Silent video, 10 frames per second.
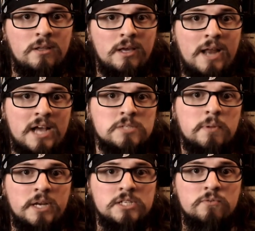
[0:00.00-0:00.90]
an
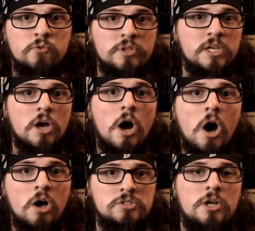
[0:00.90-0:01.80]
explanation for the
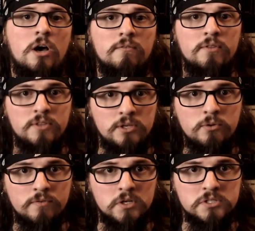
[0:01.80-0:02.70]
cause of the
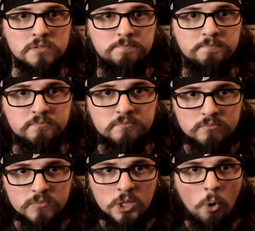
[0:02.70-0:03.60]
universe.
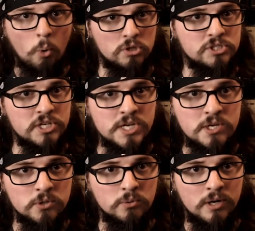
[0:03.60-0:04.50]
Or
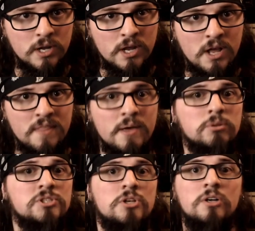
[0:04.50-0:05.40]
two, they
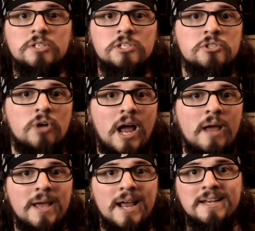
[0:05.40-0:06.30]
will start to
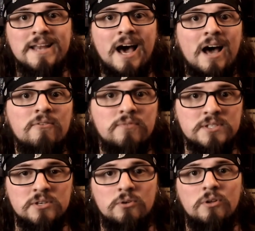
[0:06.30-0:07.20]
describe a
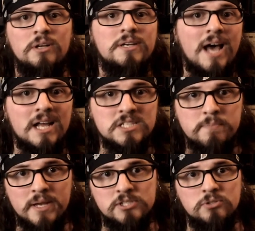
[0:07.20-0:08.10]
non-physical,
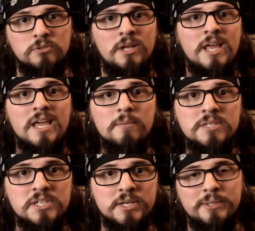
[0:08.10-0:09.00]
non-spatial,
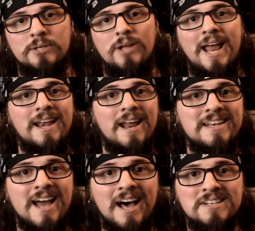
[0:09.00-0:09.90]
immaterial, and
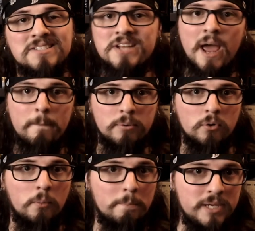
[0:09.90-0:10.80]

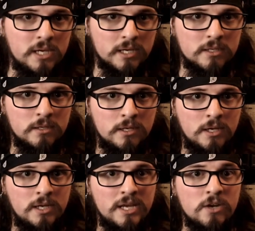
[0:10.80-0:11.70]
non-temporal being,
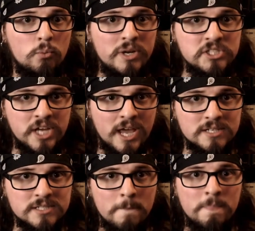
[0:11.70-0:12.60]
in which
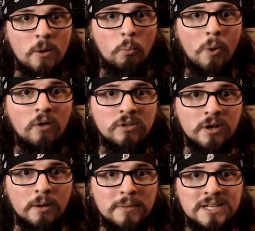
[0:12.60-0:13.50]
case,
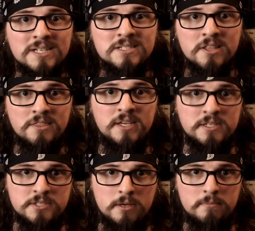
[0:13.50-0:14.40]
welcome to
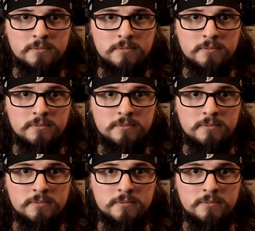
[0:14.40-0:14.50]
theism.